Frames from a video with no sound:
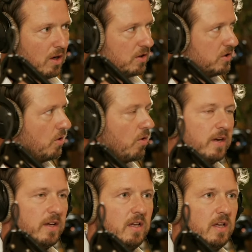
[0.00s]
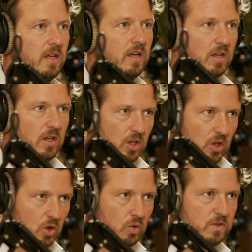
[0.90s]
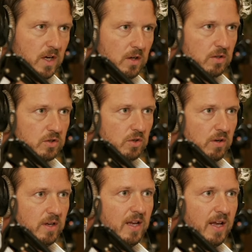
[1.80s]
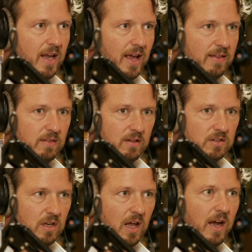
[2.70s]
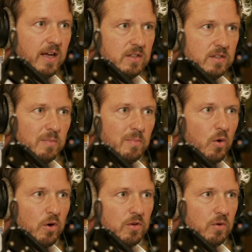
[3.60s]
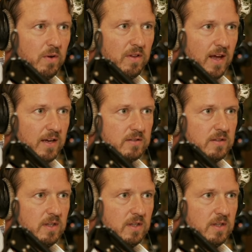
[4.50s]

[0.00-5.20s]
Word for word: are the story, you tell your story, and the slides support you with that.